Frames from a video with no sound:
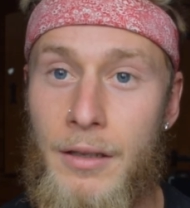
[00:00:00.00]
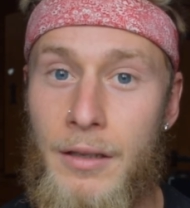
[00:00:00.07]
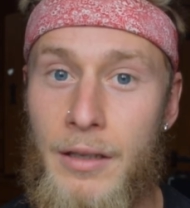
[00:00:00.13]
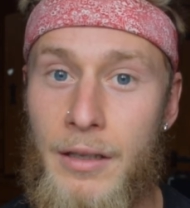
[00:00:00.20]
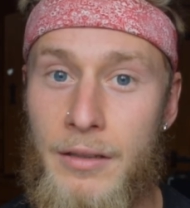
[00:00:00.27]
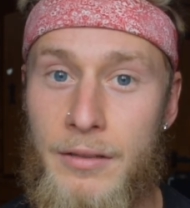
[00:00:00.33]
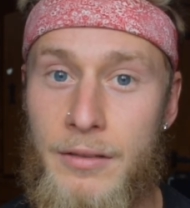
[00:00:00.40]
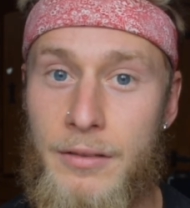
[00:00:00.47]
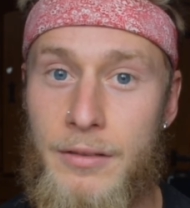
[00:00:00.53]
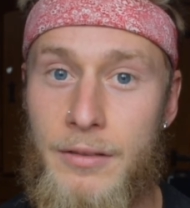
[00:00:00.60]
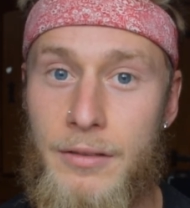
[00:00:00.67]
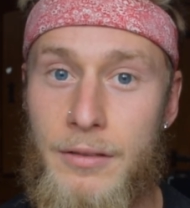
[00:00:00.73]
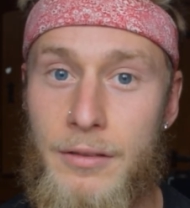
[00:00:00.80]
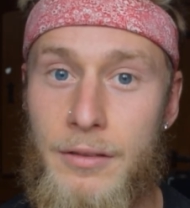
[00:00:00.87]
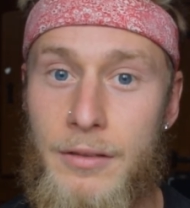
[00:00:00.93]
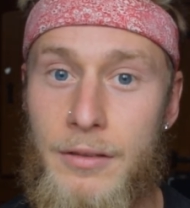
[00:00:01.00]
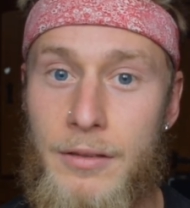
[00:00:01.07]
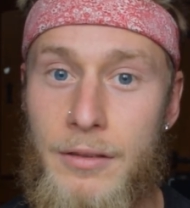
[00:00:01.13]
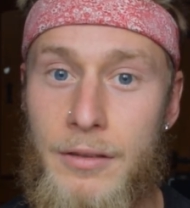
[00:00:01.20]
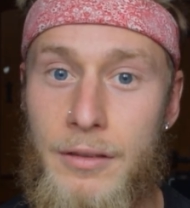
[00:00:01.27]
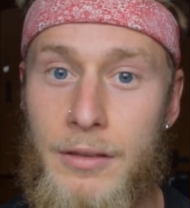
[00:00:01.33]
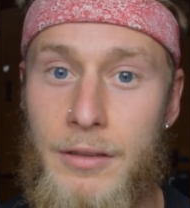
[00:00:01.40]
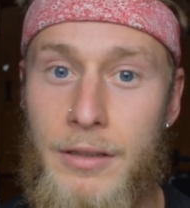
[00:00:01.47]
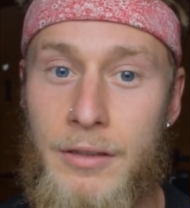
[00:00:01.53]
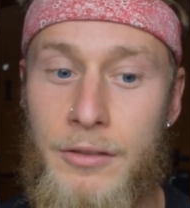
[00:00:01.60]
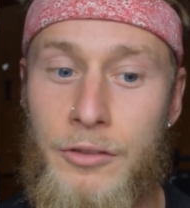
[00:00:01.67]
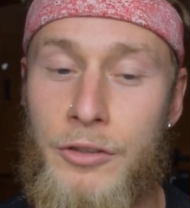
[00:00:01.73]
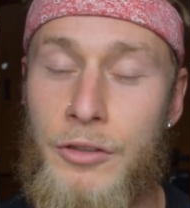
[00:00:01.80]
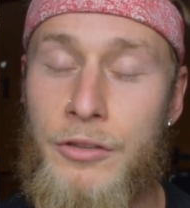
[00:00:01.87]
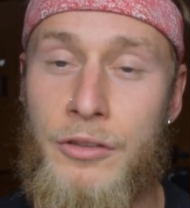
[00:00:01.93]
It's it's
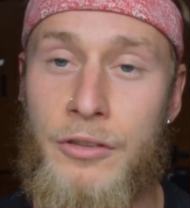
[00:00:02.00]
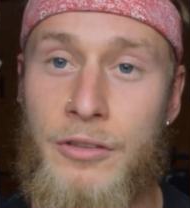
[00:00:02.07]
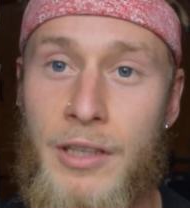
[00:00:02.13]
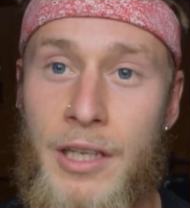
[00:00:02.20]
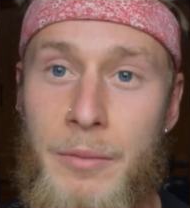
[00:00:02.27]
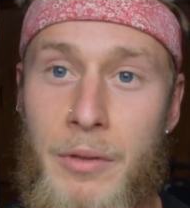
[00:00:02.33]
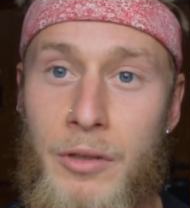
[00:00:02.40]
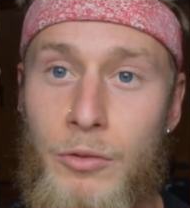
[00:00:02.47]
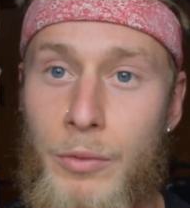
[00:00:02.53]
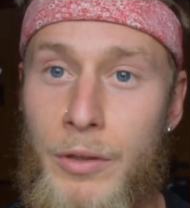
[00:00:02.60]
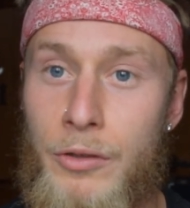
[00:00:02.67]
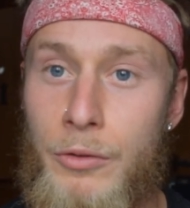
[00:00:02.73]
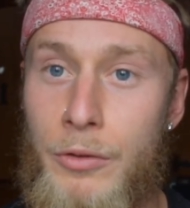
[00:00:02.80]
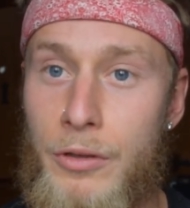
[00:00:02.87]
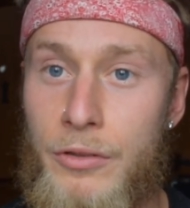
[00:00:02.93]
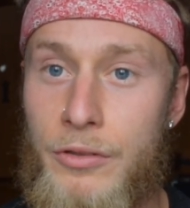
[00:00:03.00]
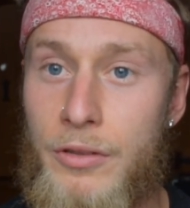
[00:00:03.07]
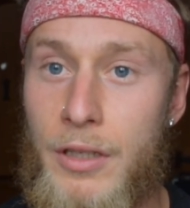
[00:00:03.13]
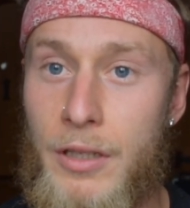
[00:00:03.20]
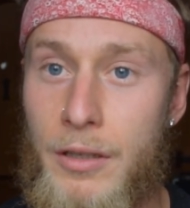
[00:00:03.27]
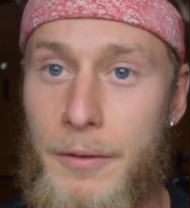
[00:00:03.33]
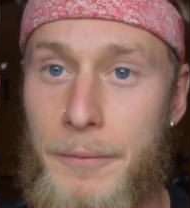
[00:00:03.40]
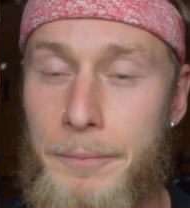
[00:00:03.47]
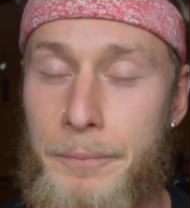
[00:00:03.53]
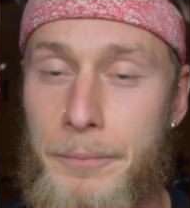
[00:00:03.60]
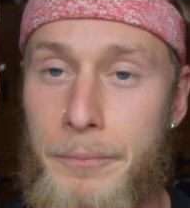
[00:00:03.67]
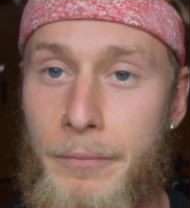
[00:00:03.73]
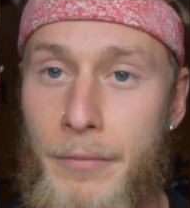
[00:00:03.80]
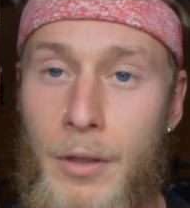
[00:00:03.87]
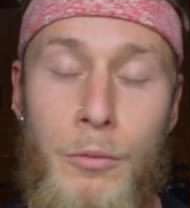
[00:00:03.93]
just the same as when you are sick.
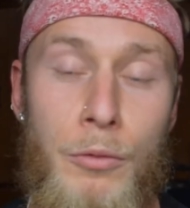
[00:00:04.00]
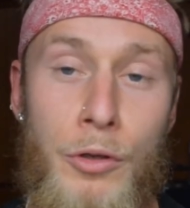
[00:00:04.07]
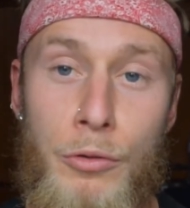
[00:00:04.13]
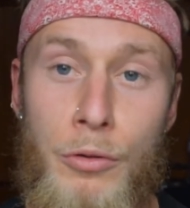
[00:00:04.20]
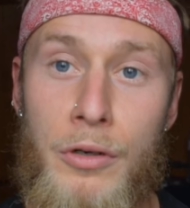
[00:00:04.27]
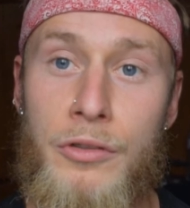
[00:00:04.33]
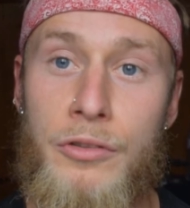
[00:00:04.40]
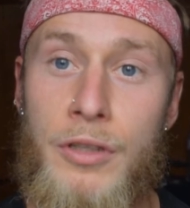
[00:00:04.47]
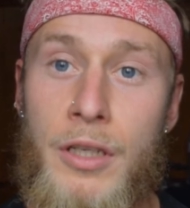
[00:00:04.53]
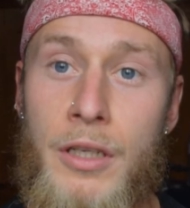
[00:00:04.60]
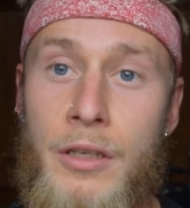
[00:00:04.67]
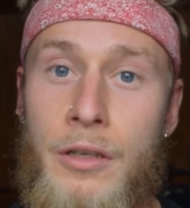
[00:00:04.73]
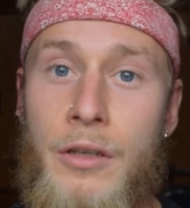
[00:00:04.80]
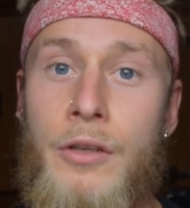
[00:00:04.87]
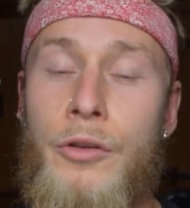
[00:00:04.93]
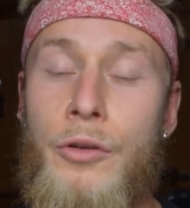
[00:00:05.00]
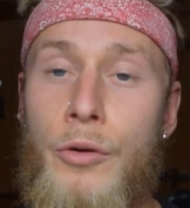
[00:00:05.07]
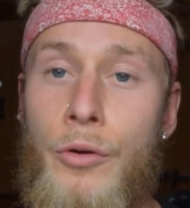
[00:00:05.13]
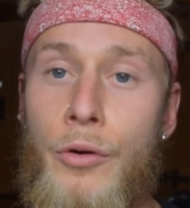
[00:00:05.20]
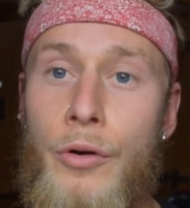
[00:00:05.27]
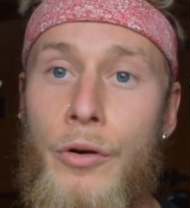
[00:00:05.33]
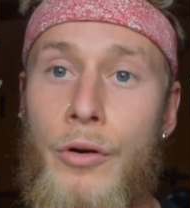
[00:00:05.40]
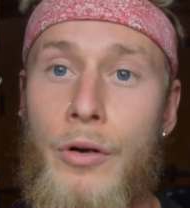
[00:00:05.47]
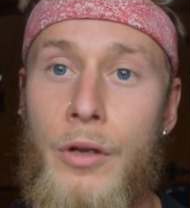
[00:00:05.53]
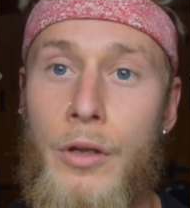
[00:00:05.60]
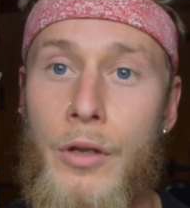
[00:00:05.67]
When you are sick, your